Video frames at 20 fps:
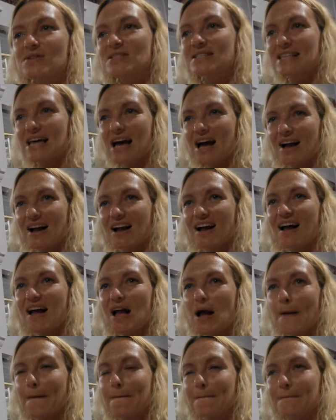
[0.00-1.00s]
was like
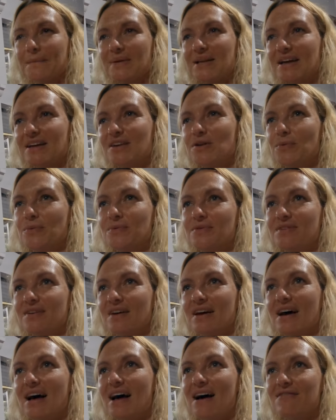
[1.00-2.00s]
you would
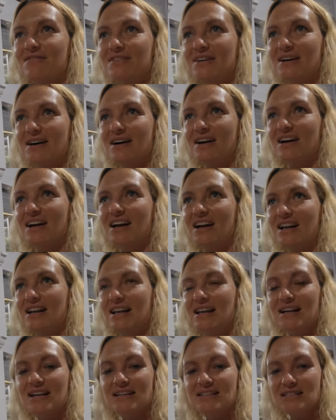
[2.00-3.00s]
have
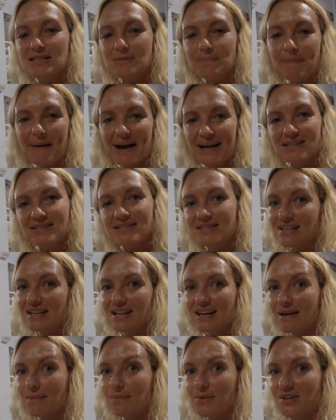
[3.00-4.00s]
a spicy
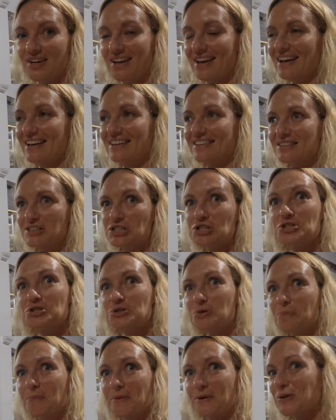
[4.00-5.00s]
lemonade.
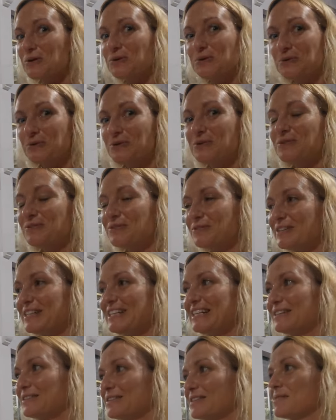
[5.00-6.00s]
Super cool,
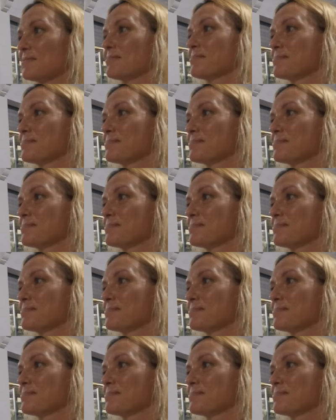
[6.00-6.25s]
really good.